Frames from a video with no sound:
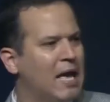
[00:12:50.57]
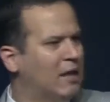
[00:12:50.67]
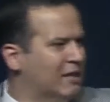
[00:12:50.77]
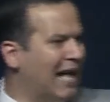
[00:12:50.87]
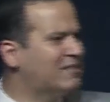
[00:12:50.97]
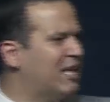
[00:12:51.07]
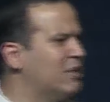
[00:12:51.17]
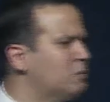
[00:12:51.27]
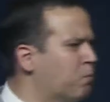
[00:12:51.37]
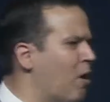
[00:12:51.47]
That's
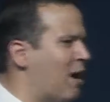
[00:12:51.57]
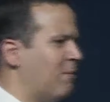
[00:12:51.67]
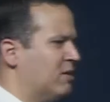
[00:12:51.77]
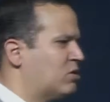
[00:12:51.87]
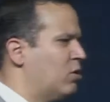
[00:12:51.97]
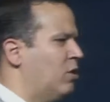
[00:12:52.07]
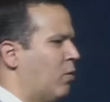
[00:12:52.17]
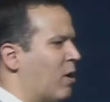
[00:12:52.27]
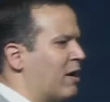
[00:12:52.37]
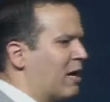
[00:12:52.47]
his promise through the
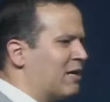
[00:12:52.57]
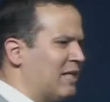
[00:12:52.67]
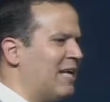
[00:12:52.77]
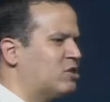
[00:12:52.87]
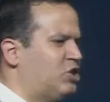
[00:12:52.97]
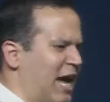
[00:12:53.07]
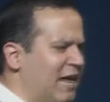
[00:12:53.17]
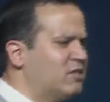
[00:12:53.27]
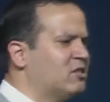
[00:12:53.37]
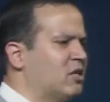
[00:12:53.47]
word of God. That's
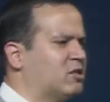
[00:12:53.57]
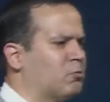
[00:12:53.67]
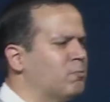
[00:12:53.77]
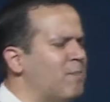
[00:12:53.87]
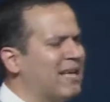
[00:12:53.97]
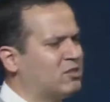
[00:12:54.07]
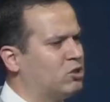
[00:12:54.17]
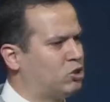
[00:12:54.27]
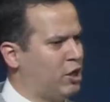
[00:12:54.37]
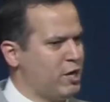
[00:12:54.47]
Jesus'
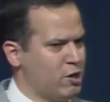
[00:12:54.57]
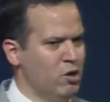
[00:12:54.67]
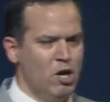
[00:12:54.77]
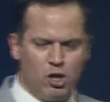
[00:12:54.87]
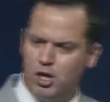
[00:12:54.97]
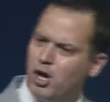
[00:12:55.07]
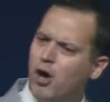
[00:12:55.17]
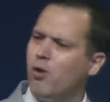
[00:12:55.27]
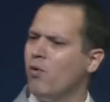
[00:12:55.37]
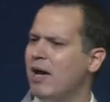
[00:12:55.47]
message to you.
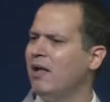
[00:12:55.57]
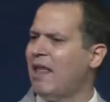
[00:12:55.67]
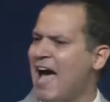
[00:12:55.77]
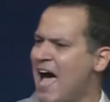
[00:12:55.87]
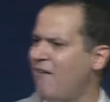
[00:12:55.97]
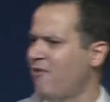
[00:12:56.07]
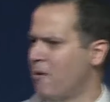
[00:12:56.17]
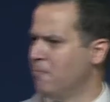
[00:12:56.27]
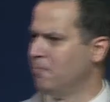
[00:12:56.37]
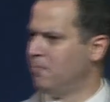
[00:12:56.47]
You will have them
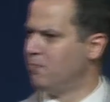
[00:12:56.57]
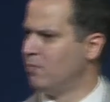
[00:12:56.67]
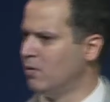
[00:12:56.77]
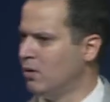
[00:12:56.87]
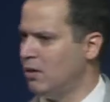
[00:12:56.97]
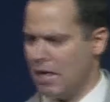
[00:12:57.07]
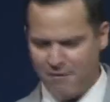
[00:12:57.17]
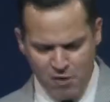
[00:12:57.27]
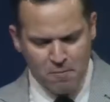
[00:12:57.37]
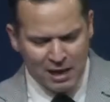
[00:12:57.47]

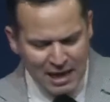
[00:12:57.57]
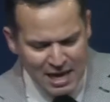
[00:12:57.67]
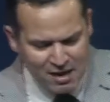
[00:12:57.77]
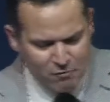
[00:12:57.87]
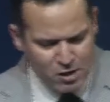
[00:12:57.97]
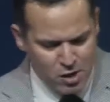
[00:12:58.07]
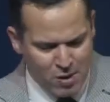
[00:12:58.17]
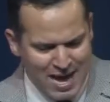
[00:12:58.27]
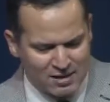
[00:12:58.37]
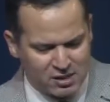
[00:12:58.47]
if you believe when you
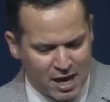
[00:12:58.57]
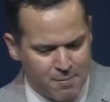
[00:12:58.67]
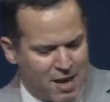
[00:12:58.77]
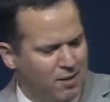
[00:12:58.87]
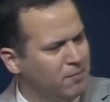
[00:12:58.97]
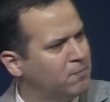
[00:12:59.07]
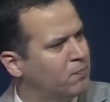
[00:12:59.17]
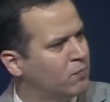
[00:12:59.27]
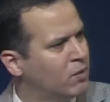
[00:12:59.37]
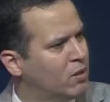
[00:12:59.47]
ask. Amen? Amen.
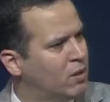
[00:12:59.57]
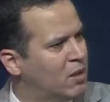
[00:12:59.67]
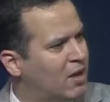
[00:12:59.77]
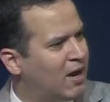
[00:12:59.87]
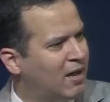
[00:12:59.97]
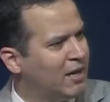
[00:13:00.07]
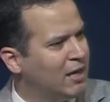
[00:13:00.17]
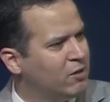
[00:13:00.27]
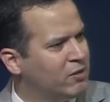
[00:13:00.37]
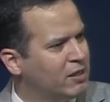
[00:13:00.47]

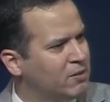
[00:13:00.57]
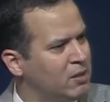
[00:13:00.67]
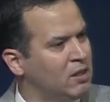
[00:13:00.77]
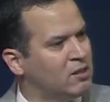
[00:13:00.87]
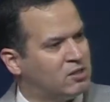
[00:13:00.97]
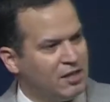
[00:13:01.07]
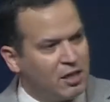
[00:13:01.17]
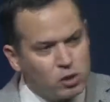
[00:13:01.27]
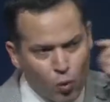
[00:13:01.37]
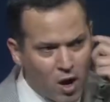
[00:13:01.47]
Hallelujah. See,
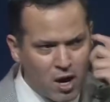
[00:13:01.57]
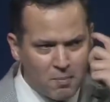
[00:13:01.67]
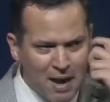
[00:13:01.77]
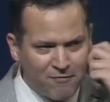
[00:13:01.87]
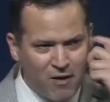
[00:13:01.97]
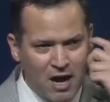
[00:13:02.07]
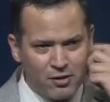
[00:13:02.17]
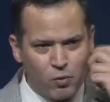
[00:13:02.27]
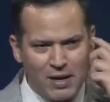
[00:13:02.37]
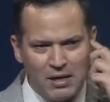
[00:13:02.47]
this word, my
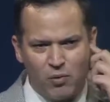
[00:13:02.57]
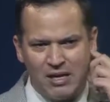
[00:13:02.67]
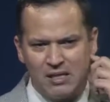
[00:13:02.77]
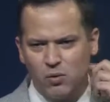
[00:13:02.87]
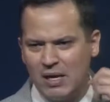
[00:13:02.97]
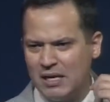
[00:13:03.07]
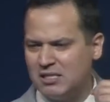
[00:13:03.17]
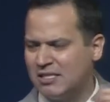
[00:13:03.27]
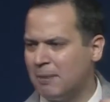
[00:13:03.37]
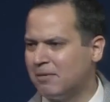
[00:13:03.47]
father, when he, when he, when he
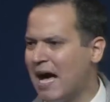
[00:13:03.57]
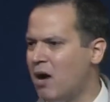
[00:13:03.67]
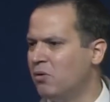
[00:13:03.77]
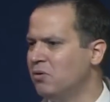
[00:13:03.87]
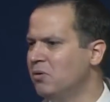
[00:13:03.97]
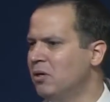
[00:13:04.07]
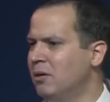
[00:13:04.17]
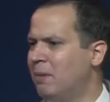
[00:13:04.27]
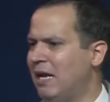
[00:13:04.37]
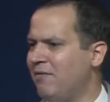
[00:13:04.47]
stepped out,
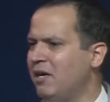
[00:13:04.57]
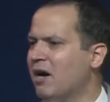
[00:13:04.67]
believing